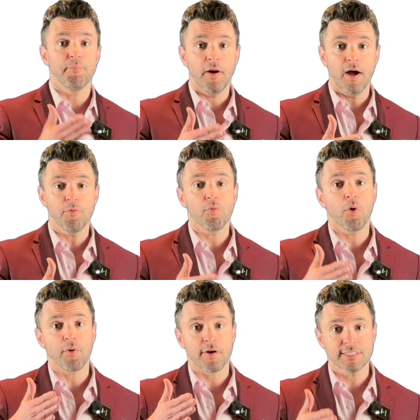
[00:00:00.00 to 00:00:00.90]
but what
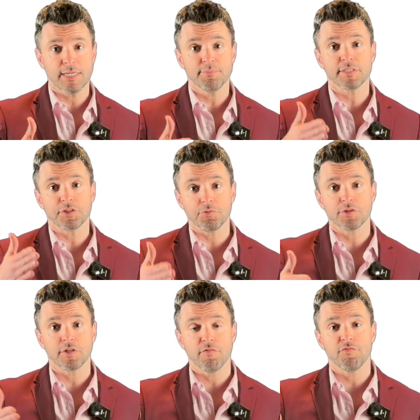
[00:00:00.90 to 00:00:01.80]
we're attempting to
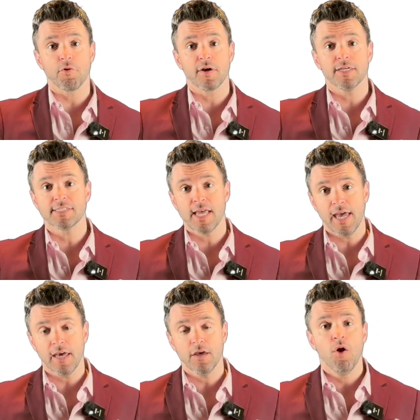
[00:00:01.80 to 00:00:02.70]
solve for is A.